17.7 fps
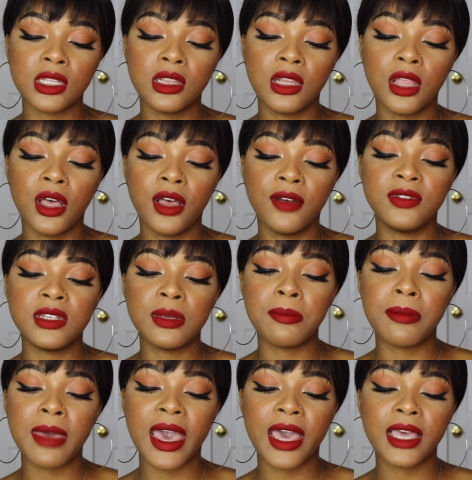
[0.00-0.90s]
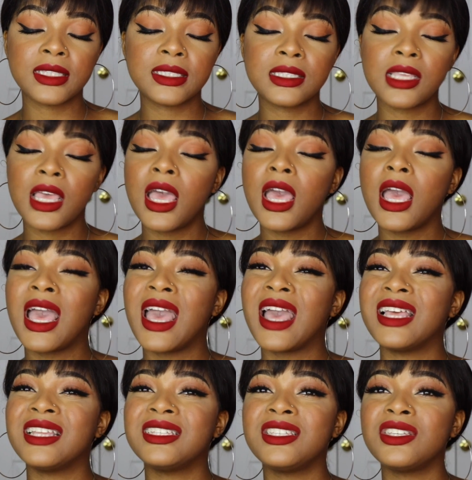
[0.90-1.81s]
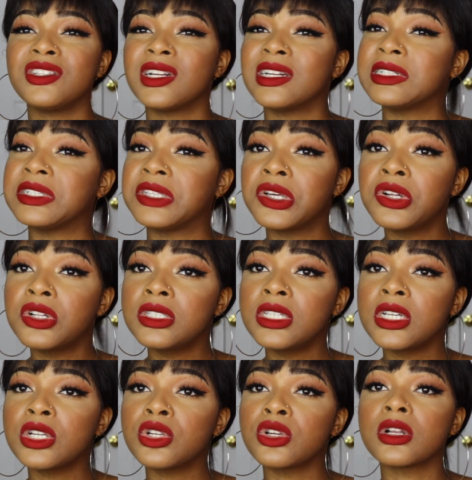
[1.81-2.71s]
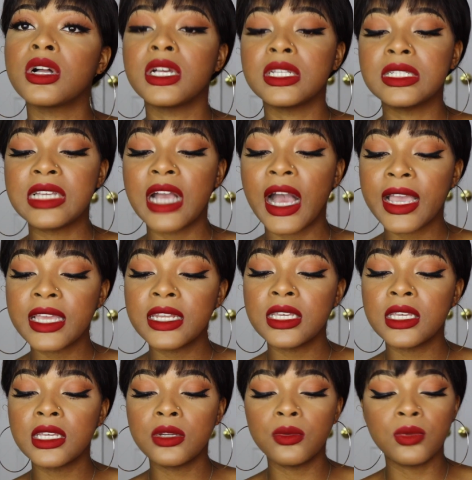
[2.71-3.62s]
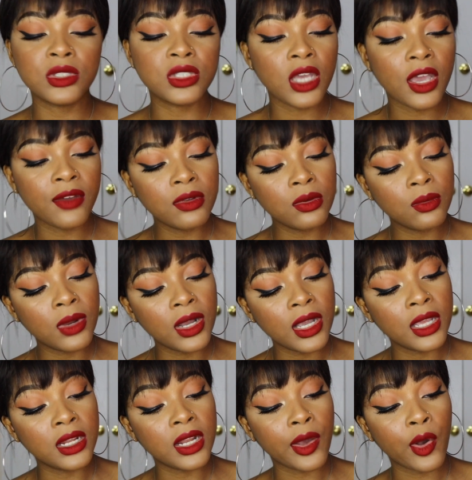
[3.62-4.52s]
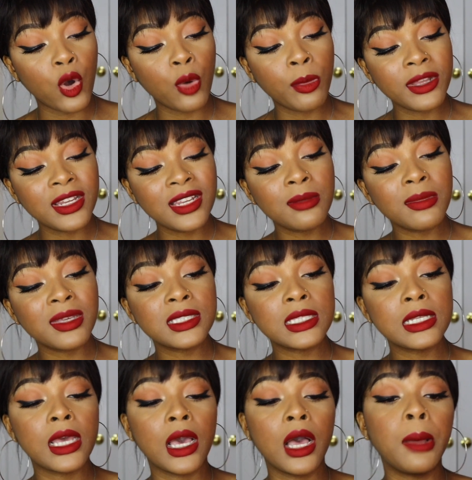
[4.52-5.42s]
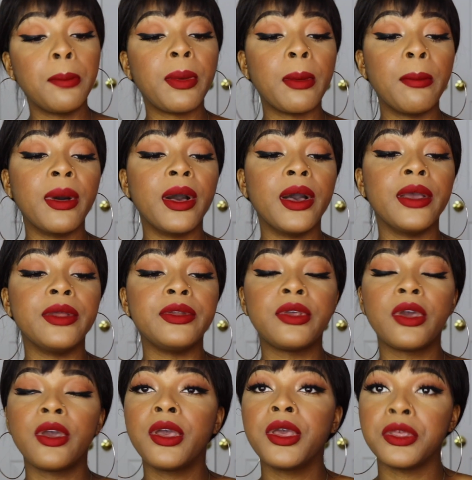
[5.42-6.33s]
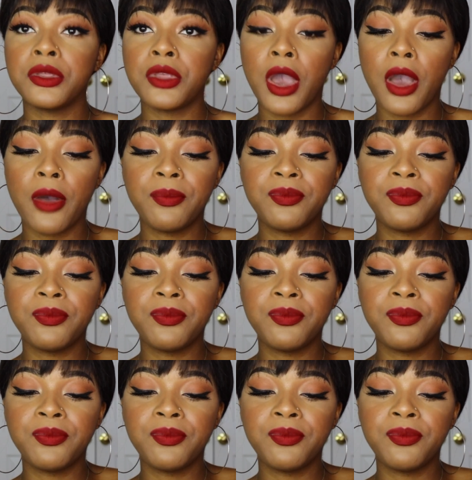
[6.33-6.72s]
Loved Mattes. It's either Ungilded or Unguided, whichever one. I hope I didn't mess it up, but yeah.